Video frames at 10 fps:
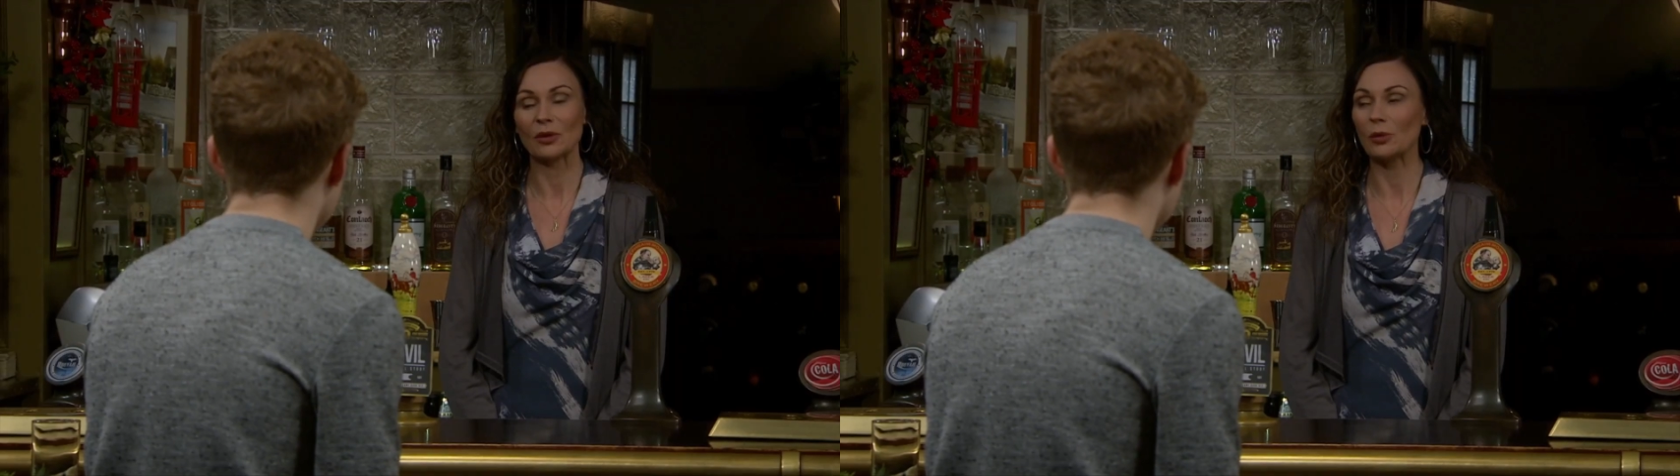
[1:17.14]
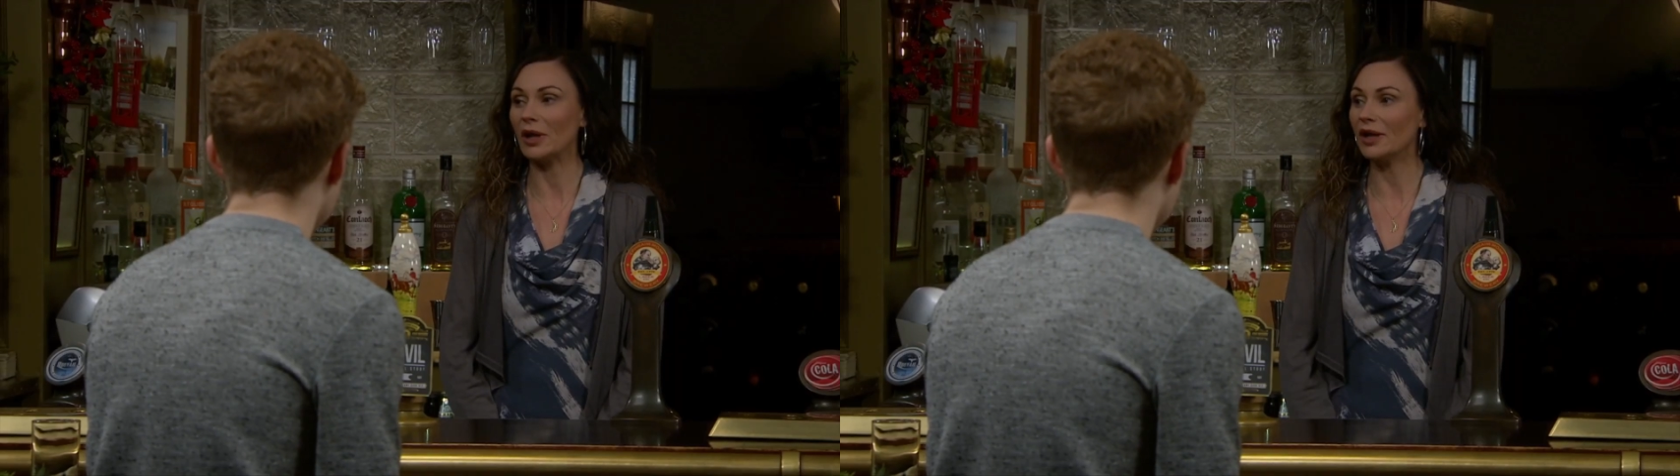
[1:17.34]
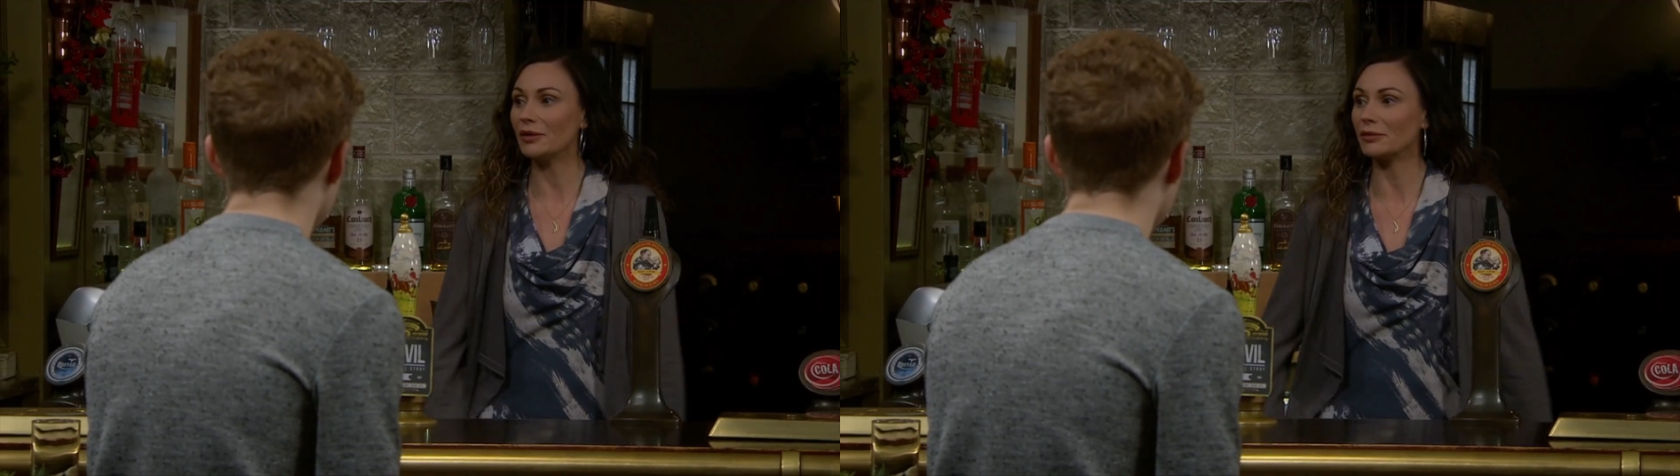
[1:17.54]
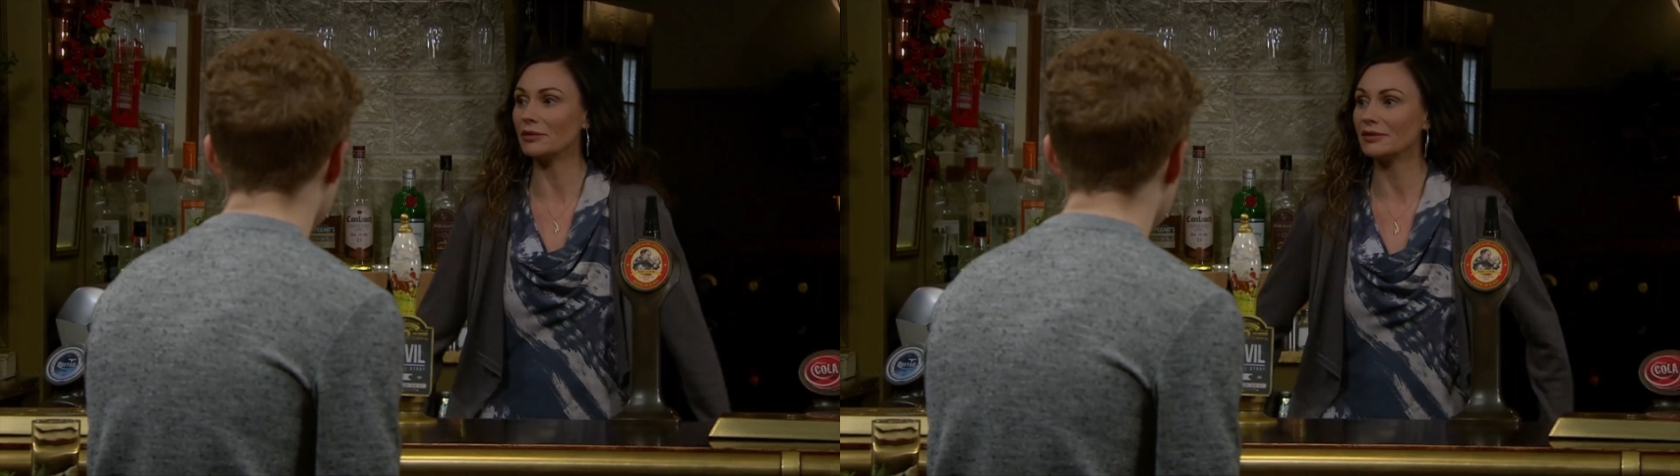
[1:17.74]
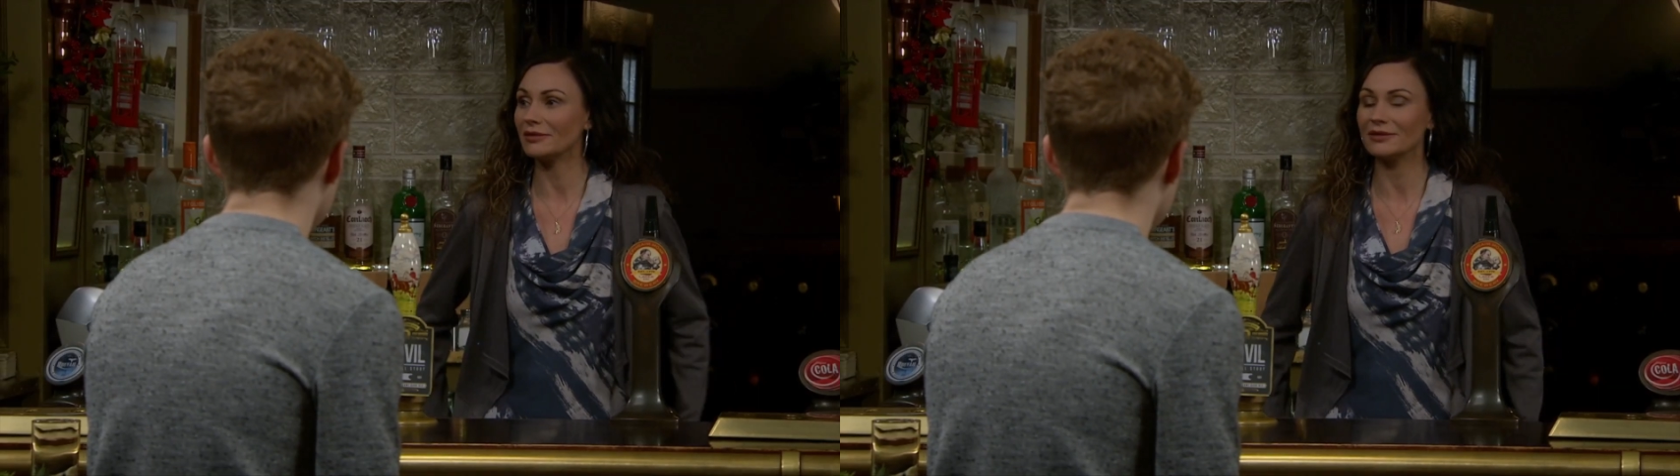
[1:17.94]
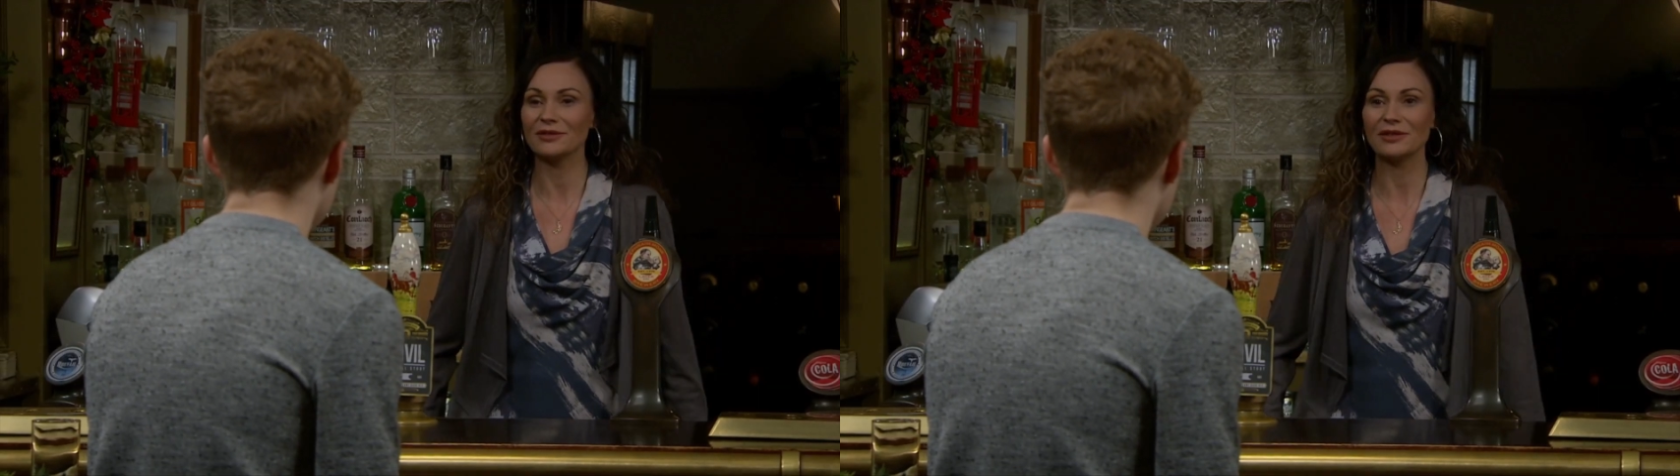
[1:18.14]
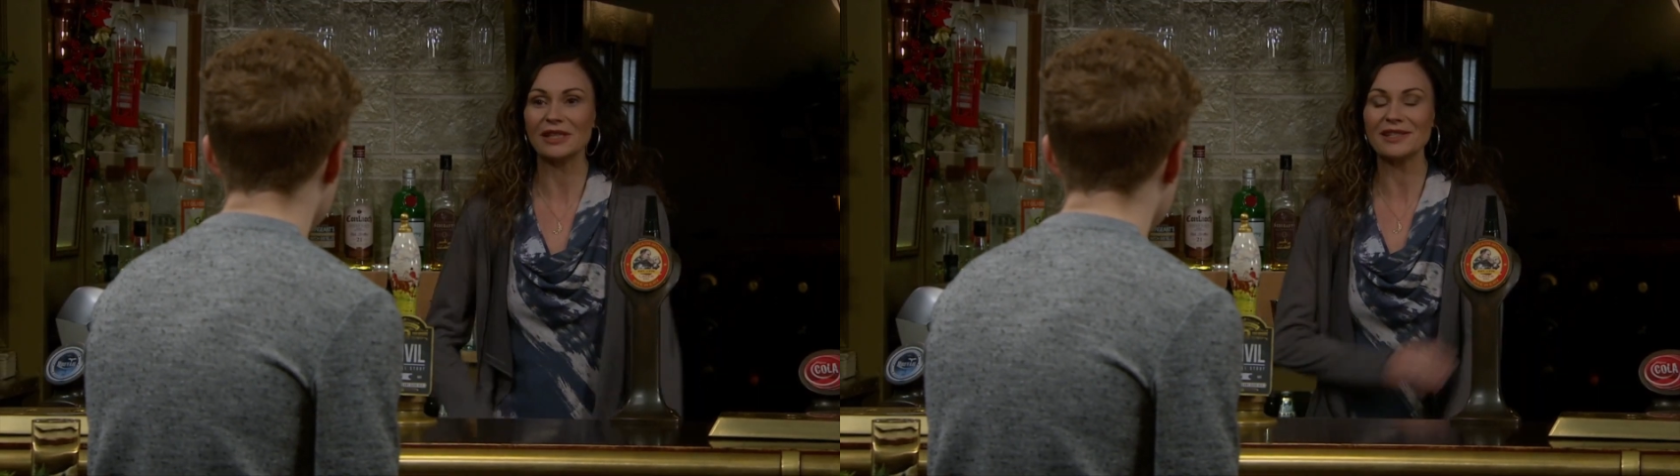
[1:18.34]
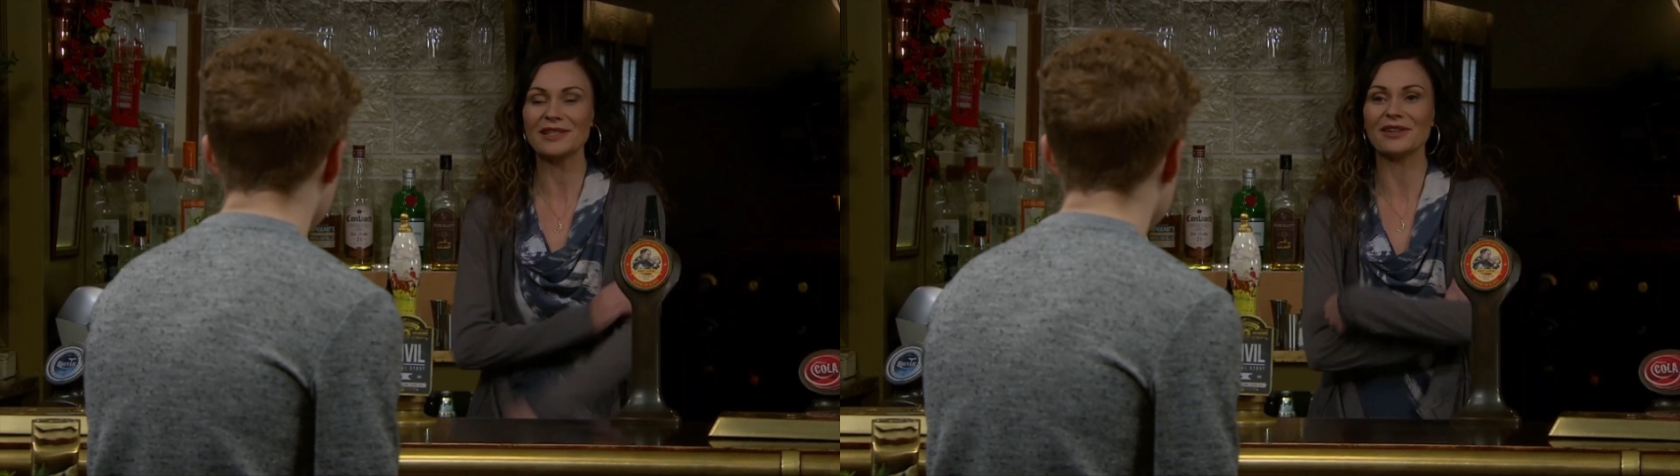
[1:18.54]
Wow,
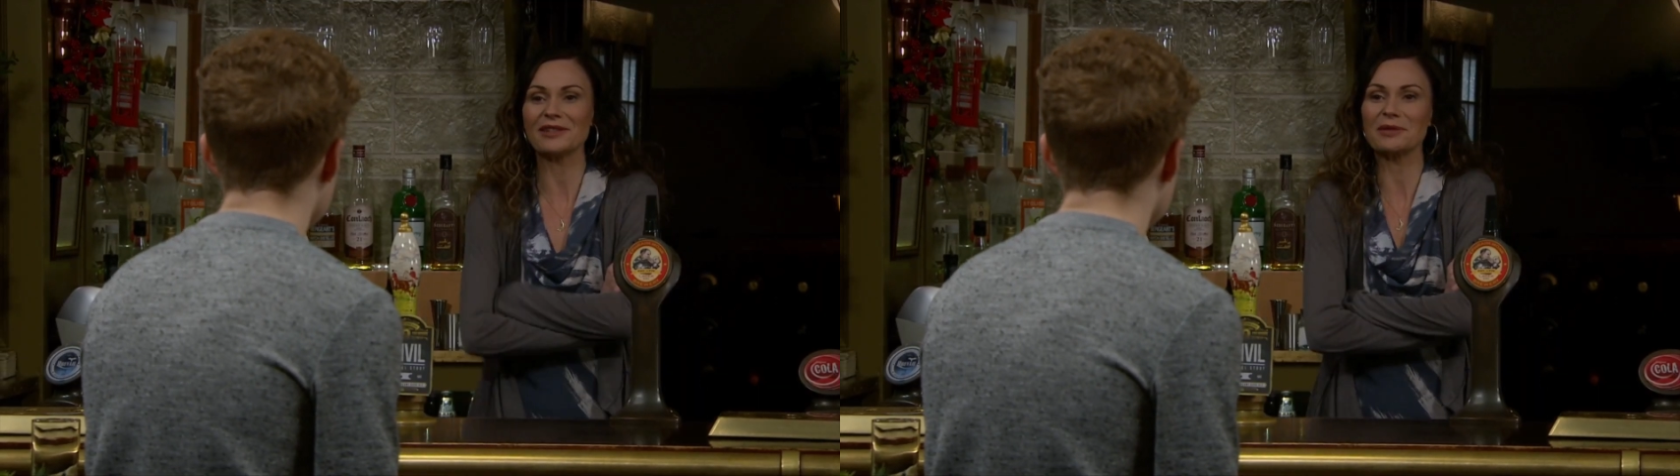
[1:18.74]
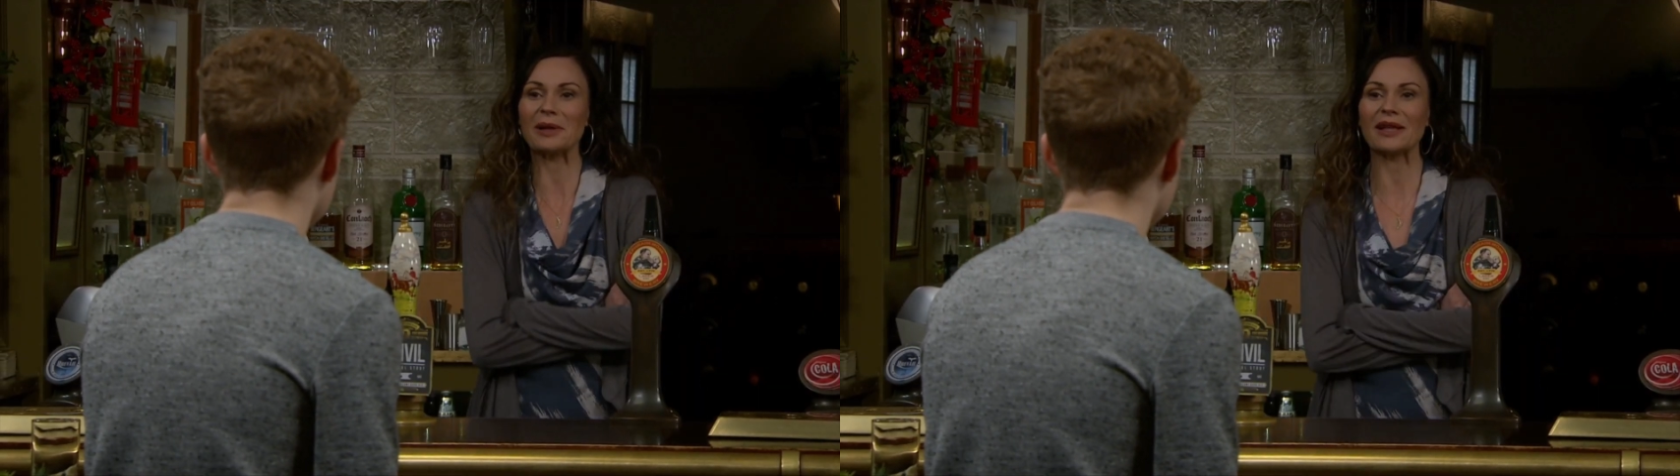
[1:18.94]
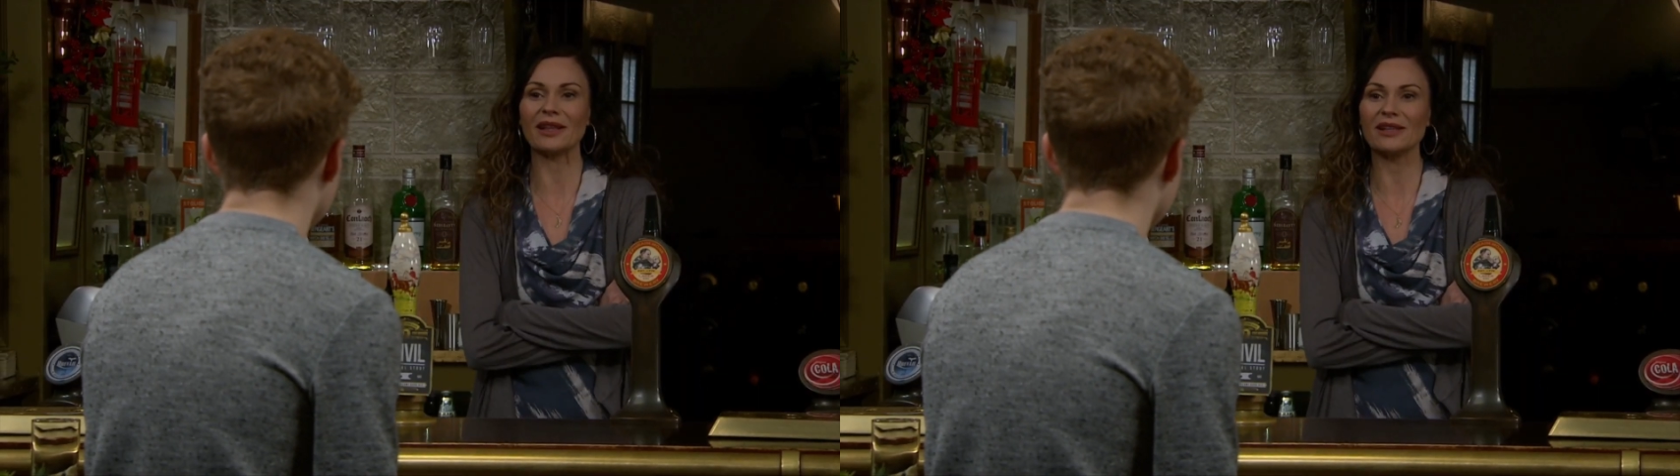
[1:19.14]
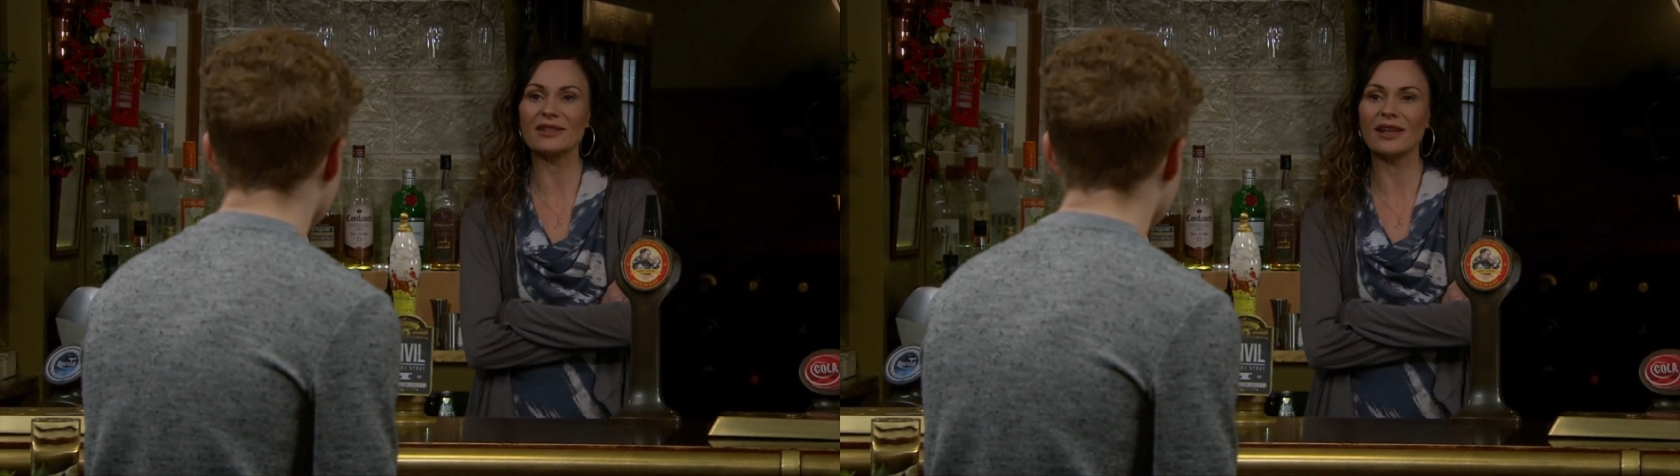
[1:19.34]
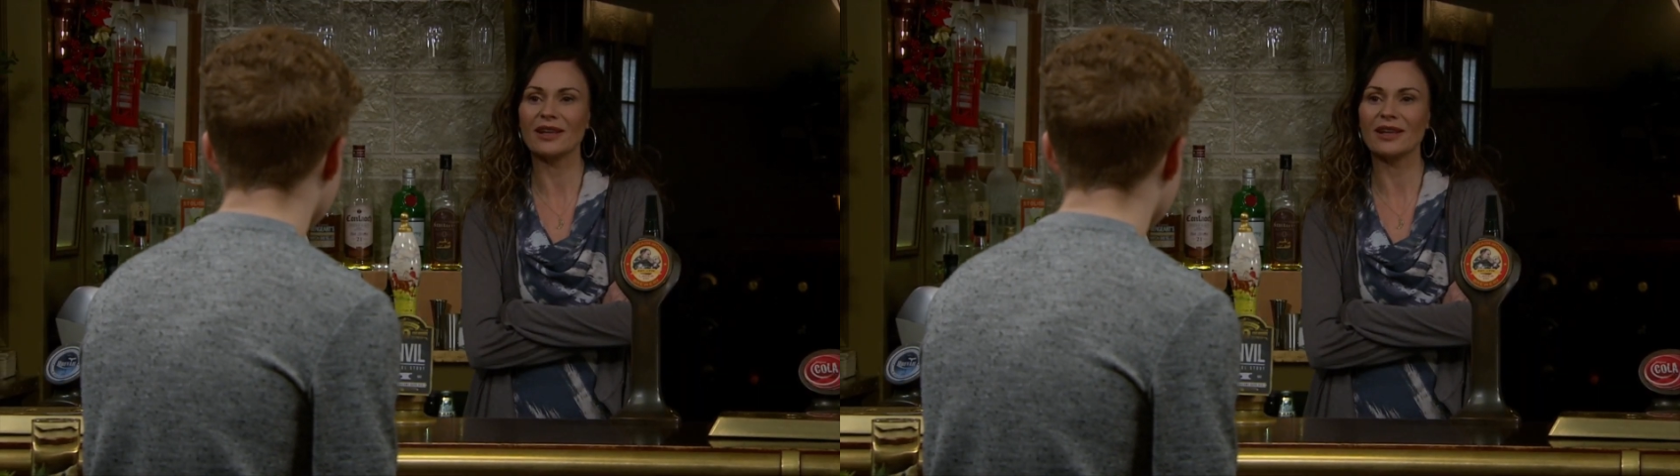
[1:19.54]
very serious about this.